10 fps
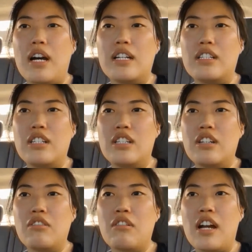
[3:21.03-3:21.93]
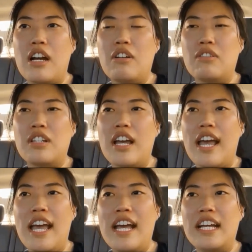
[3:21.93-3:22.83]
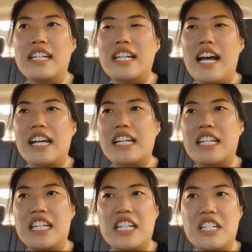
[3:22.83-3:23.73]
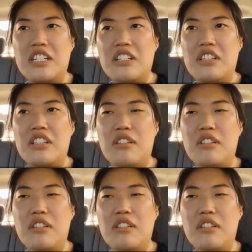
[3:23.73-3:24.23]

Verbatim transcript: onto the ground and I could hear